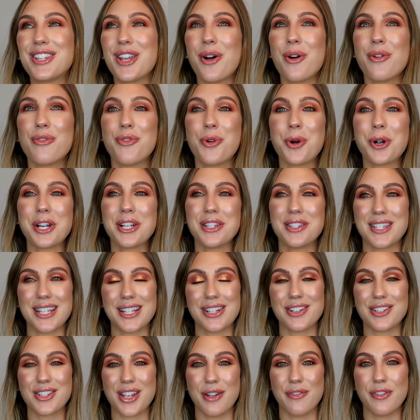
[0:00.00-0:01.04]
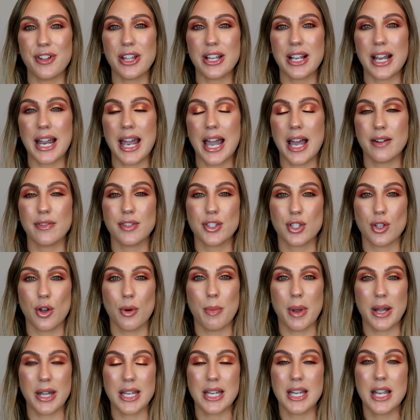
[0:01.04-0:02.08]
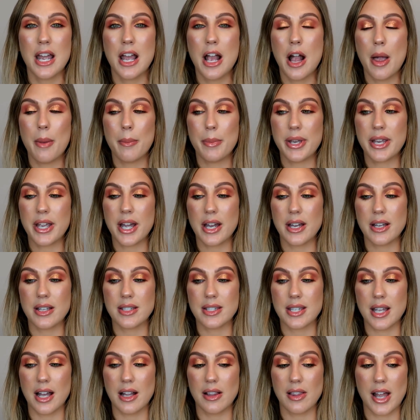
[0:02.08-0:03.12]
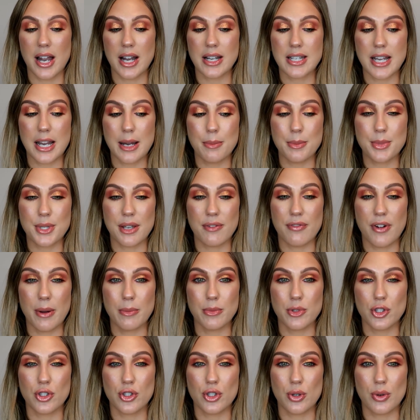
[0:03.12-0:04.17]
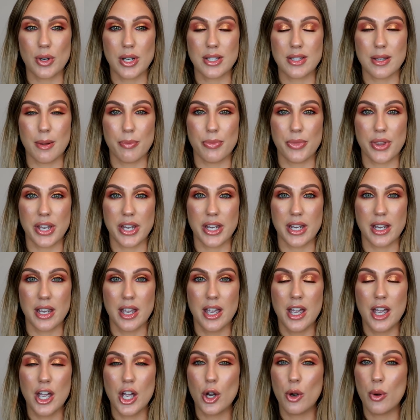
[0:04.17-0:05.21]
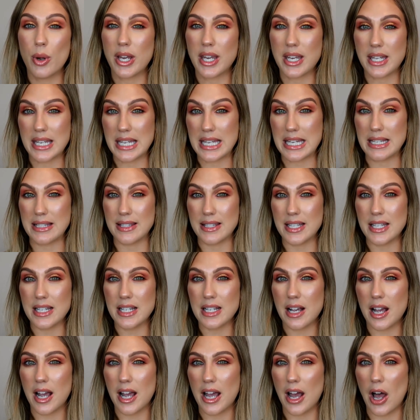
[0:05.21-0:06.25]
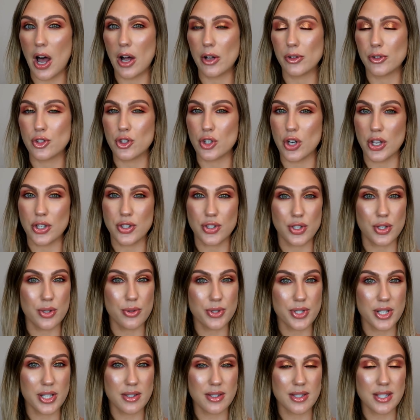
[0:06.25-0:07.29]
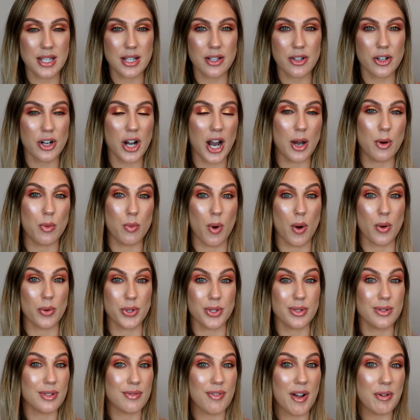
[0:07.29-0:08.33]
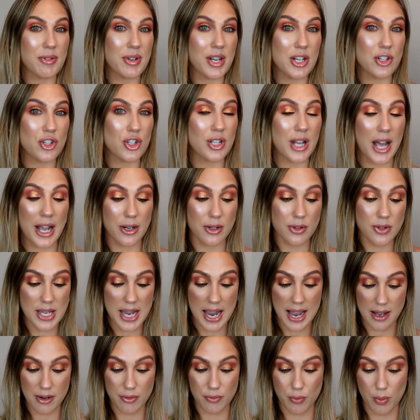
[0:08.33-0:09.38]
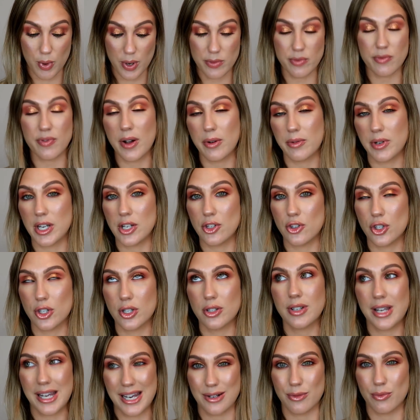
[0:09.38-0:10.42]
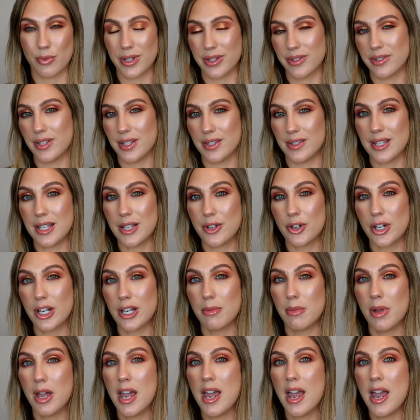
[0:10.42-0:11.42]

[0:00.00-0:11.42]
so for concealers, I feel like I have so many because a lot of times if I'm just doing something quick and easy, I'll just use concealer. I won't use foundation. I only have one foundation and one CC cream